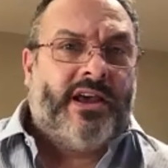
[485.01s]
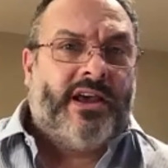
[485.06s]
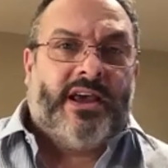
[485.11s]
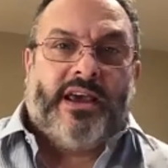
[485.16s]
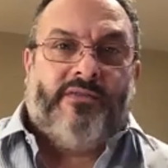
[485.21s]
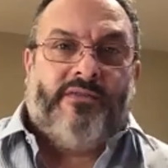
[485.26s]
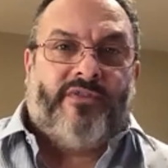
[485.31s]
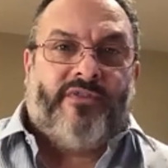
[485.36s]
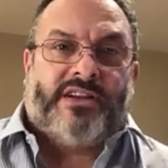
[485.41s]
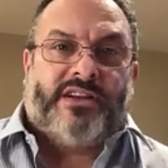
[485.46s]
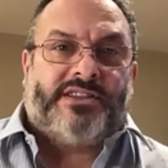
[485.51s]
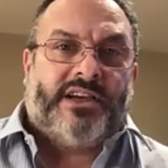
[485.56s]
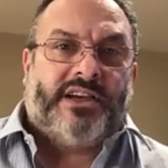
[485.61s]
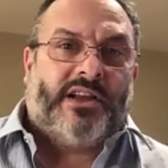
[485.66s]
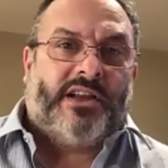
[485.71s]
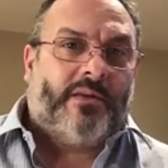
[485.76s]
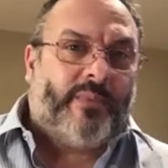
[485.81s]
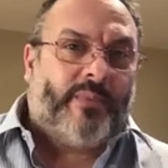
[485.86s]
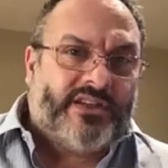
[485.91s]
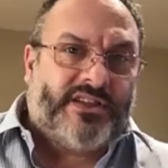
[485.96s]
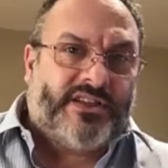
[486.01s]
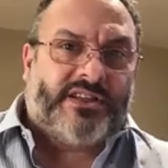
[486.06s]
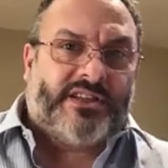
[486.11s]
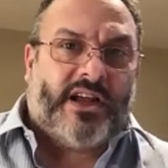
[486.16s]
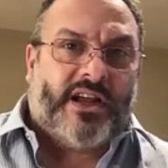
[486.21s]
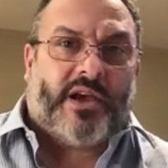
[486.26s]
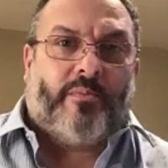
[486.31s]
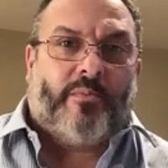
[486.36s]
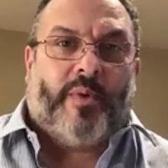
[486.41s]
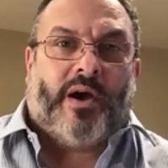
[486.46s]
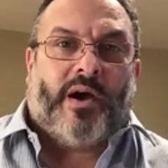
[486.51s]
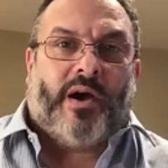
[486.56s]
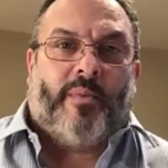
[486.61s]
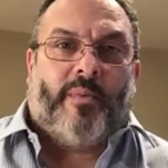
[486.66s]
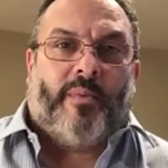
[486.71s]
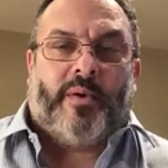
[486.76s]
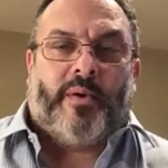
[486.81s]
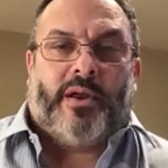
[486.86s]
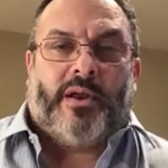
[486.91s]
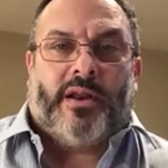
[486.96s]
investing in a business like a pub
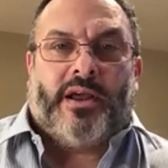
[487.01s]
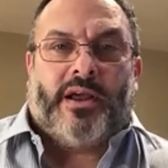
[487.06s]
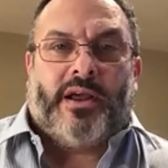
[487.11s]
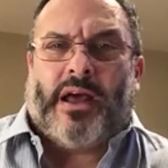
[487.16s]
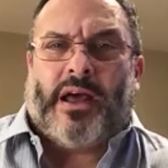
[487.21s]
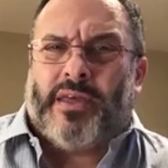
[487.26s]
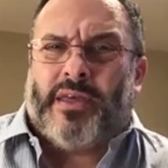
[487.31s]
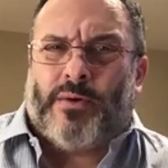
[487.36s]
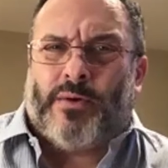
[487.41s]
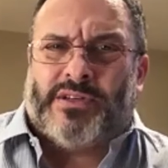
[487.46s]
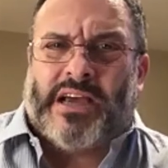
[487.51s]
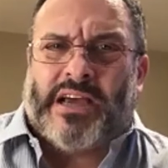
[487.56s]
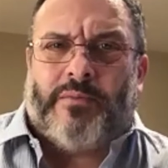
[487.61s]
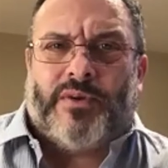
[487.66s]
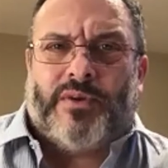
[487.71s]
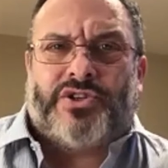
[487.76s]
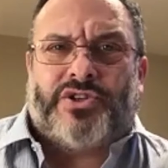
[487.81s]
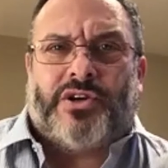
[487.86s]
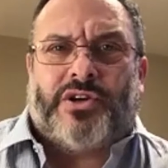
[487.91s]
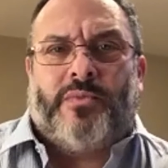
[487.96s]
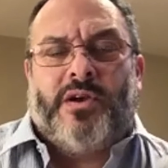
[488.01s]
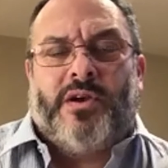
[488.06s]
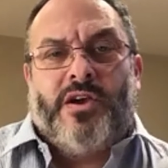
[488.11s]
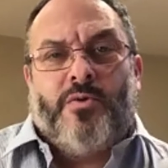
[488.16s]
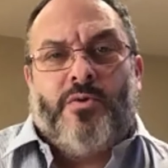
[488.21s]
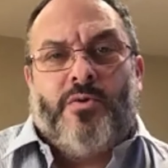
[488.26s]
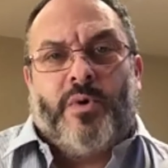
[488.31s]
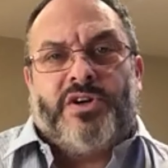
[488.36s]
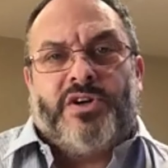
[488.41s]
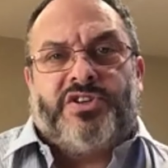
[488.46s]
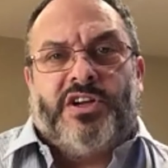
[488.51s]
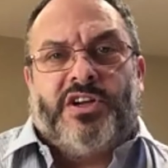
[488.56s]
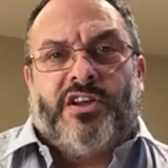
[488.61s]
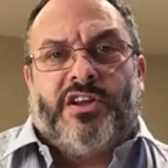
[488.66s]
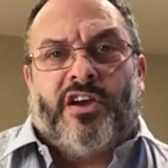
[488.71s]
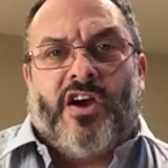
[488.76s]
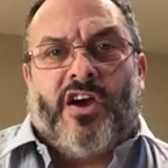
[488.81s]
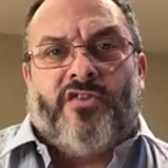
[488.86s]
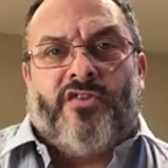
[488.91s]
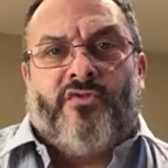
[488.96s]
up in I think it was Amersham, which didn't
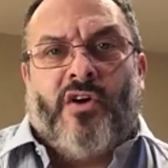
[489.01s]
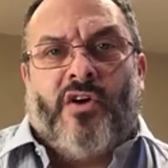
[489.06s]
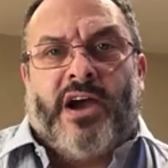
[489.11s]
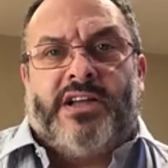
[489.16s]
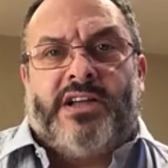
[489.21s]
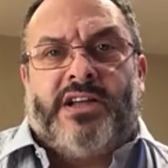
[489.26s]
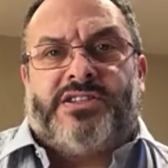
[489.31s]
go right.